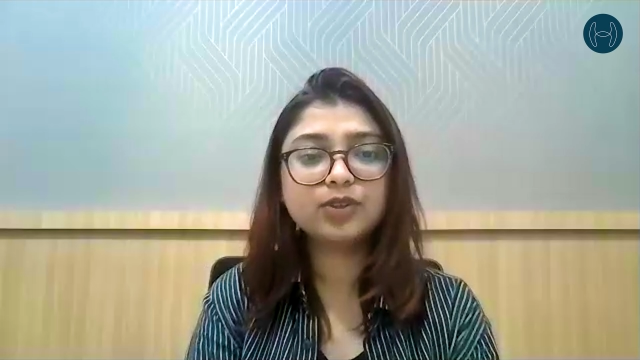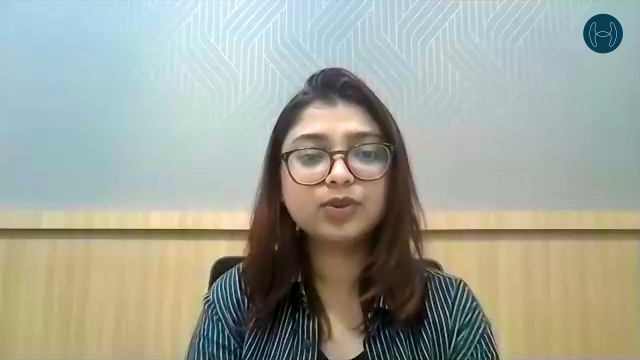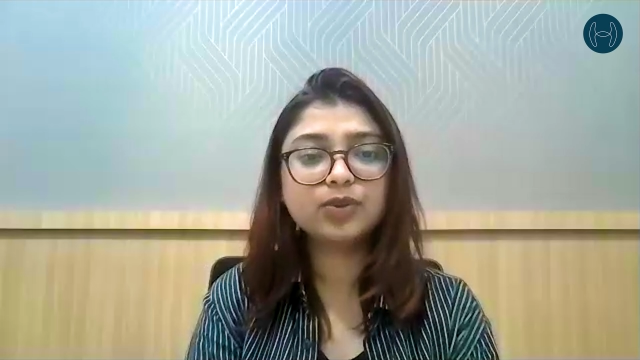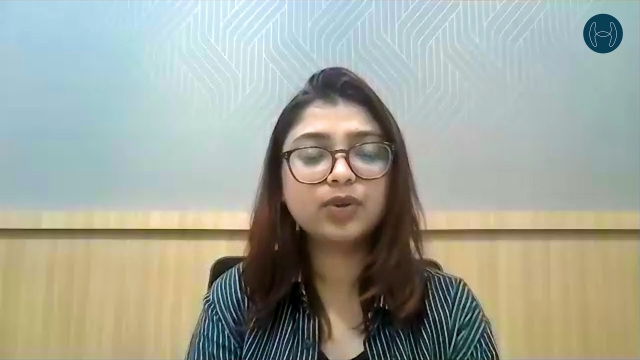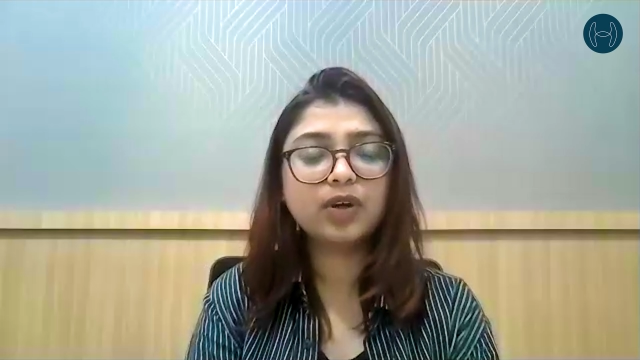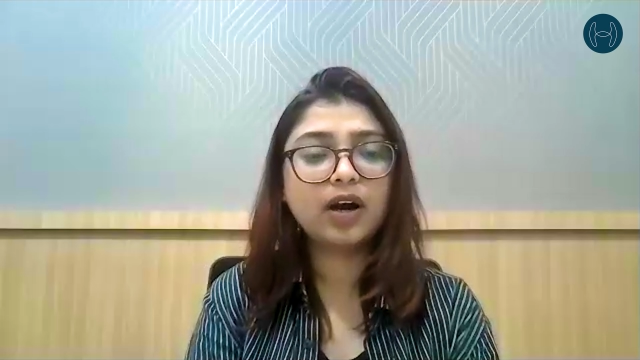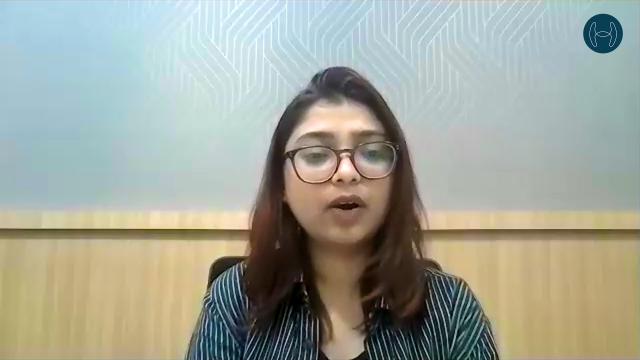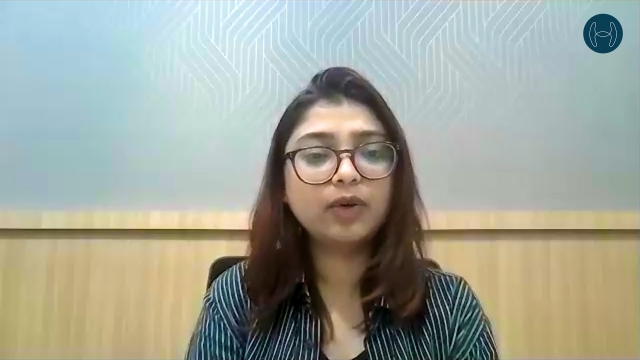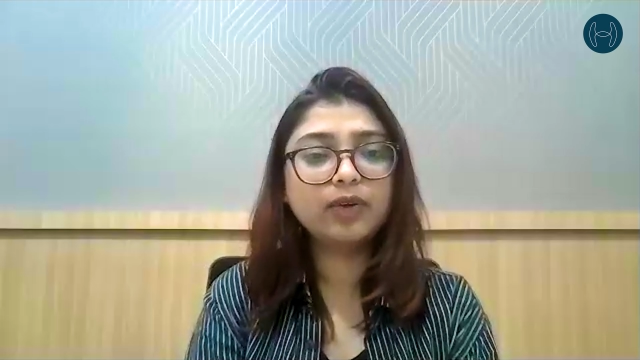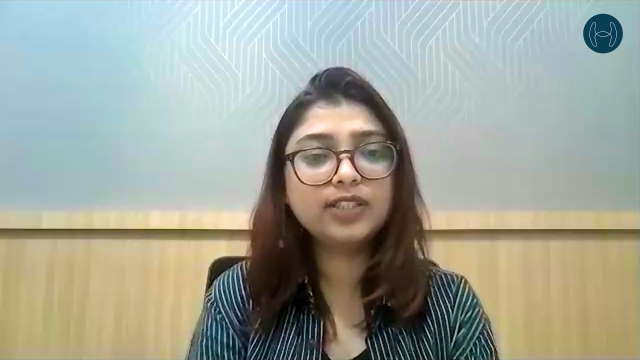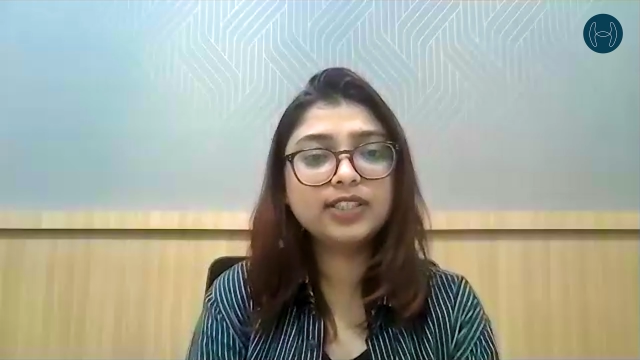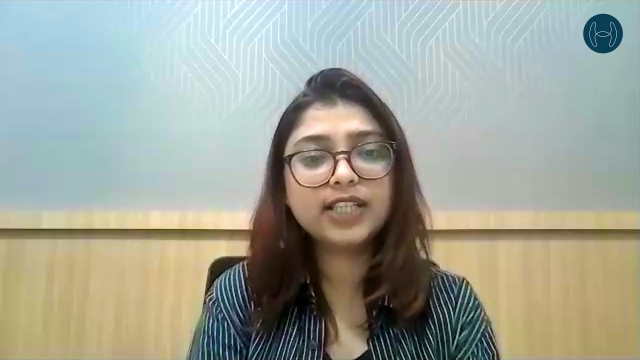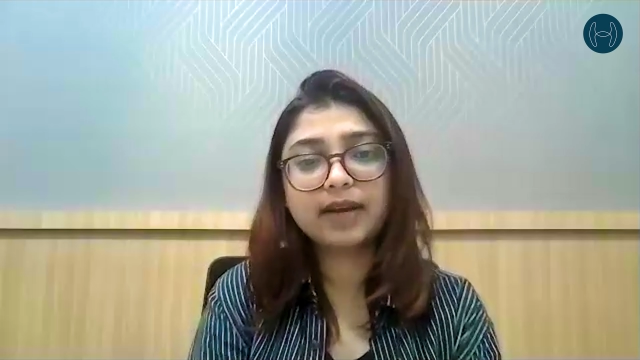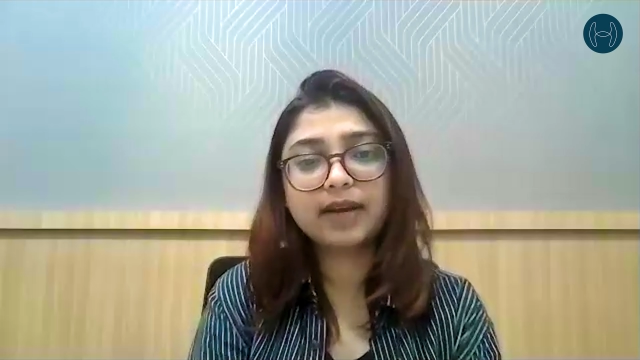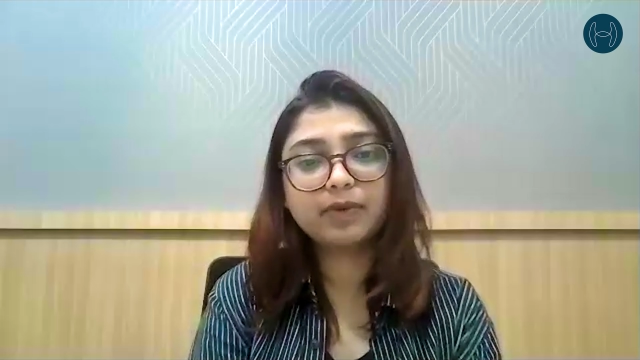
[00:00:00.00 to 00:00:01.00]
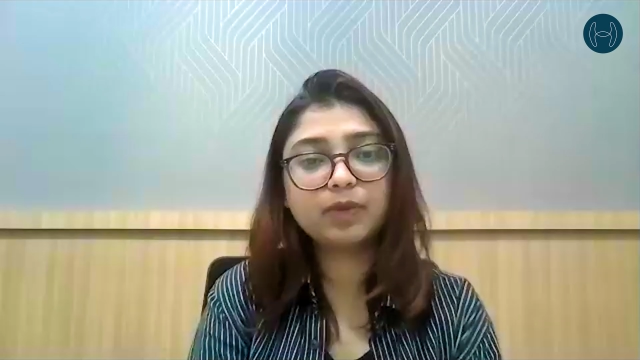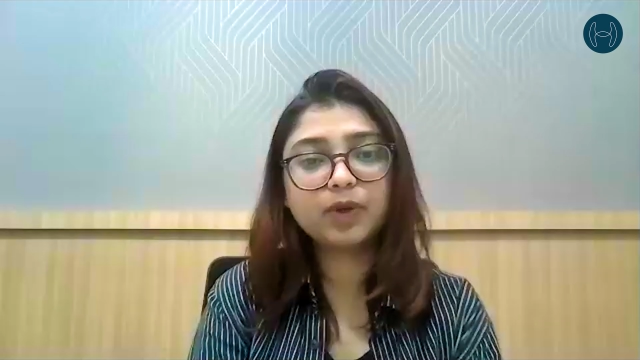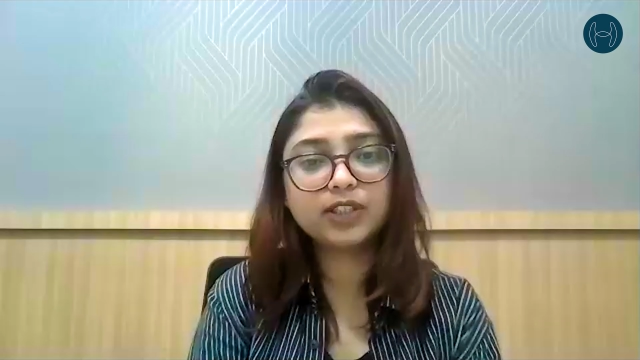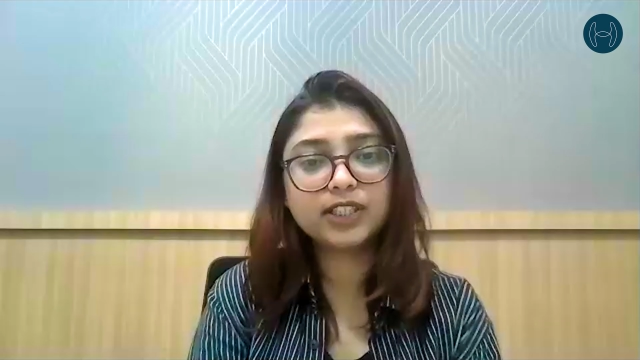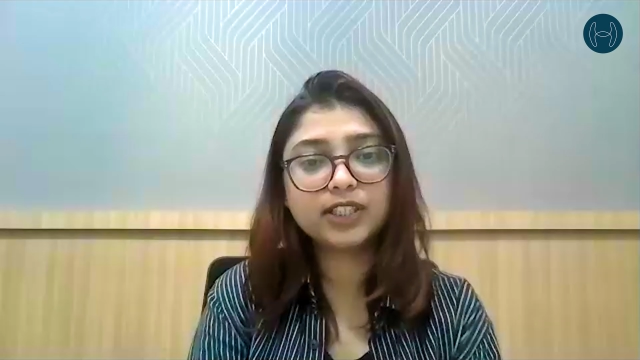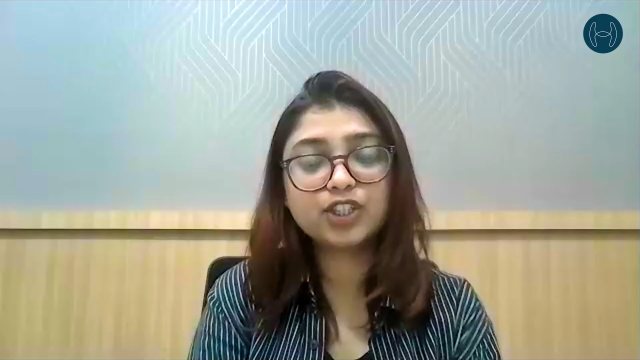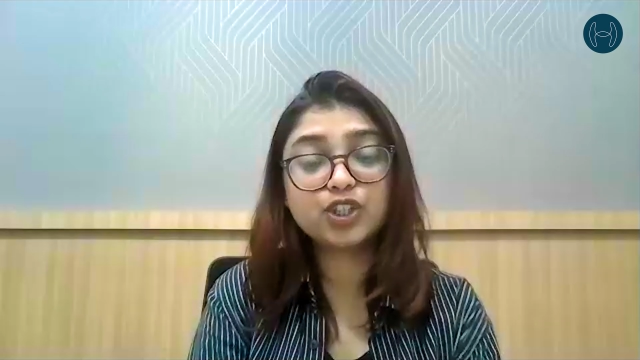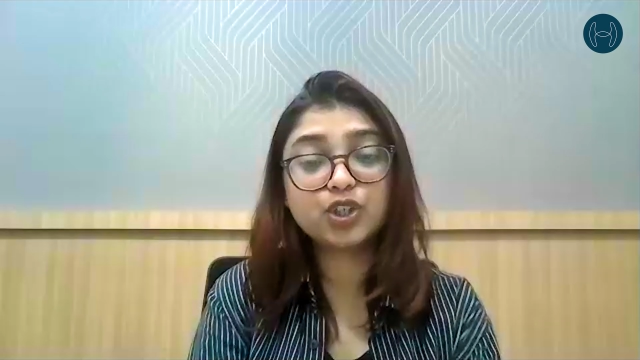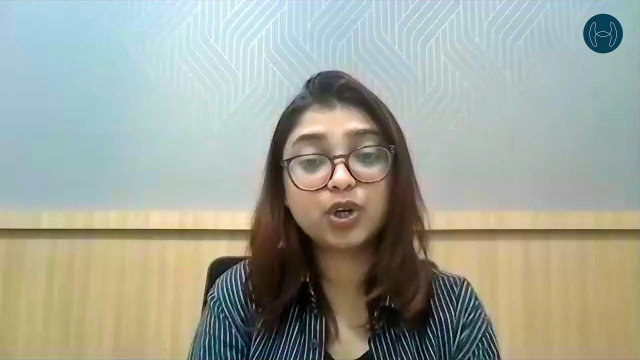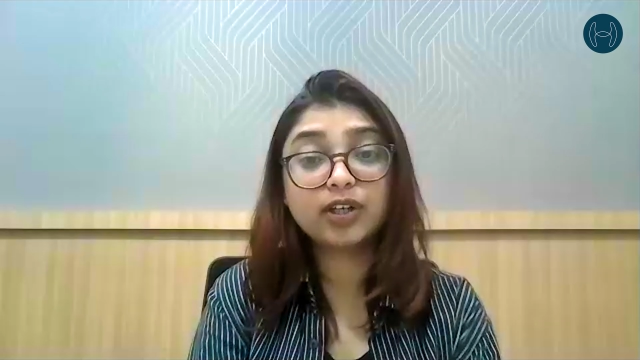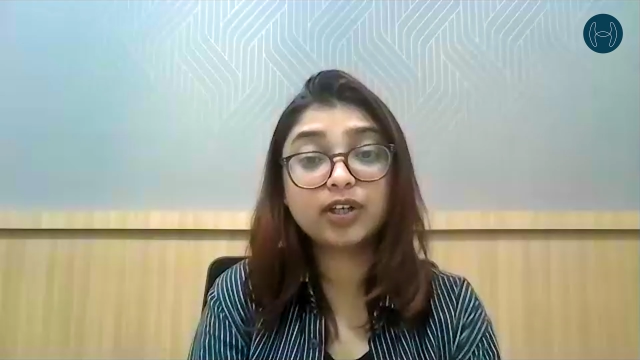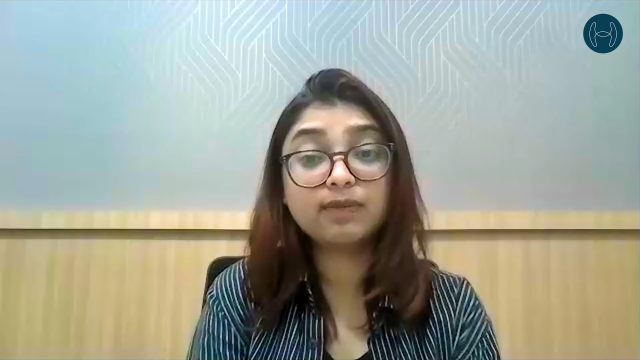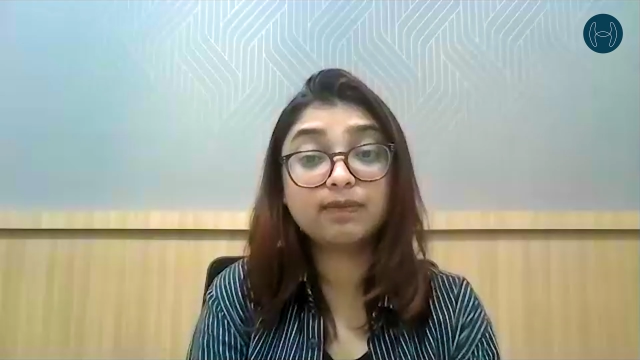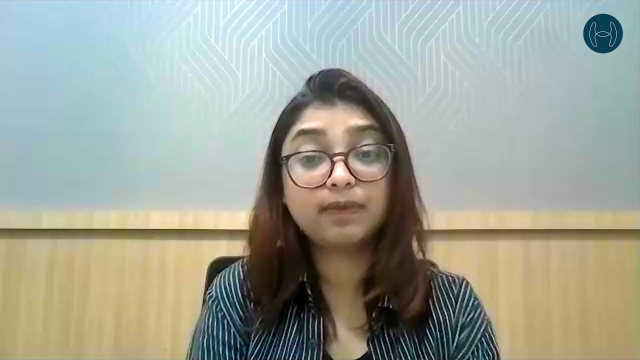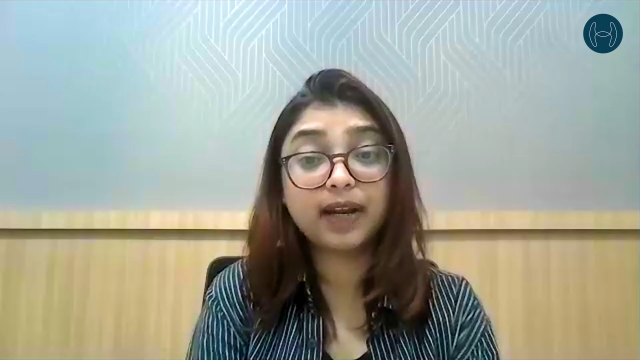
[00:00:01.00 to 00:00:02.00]
So, how does Hyperbots
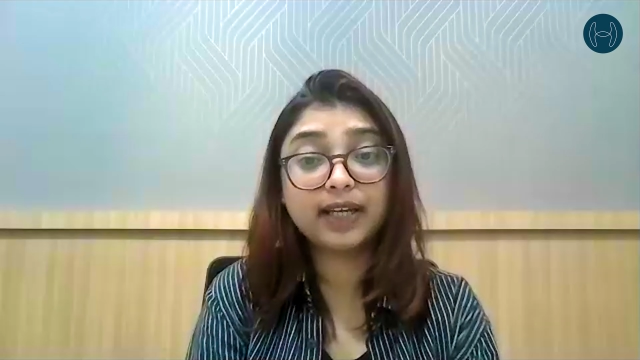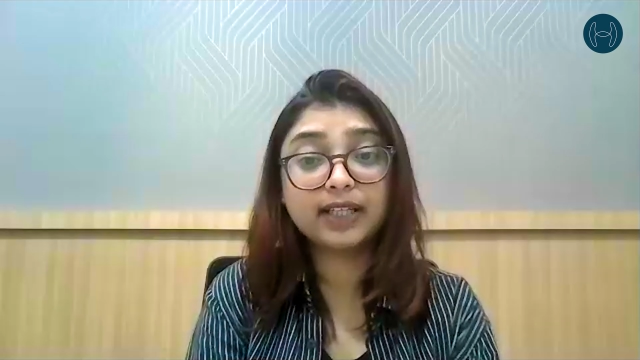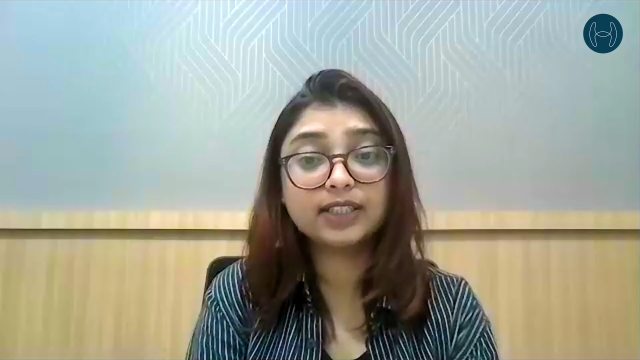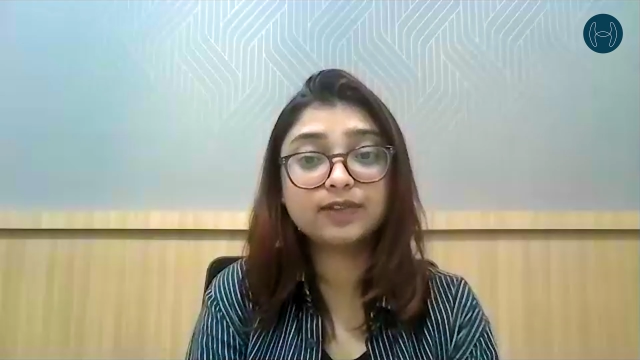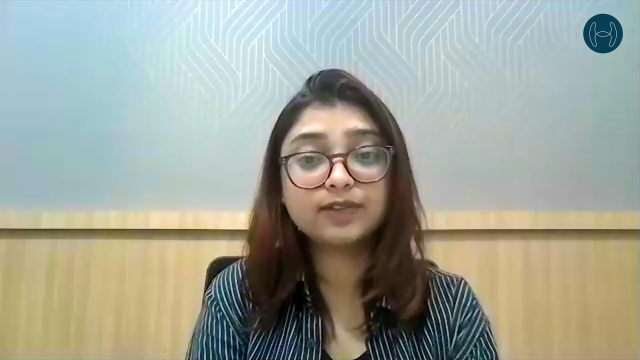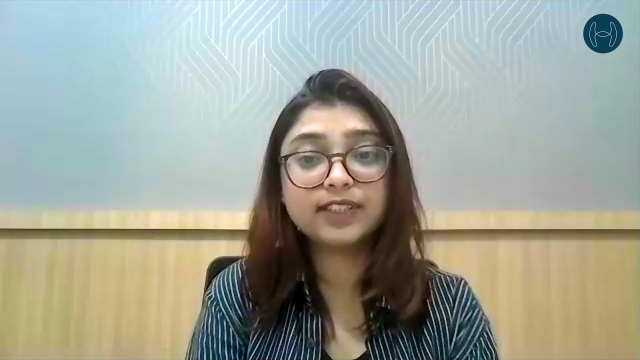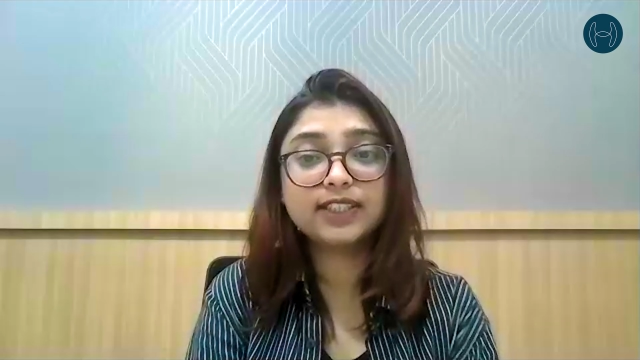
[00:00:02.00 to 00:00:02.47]
ensure compliance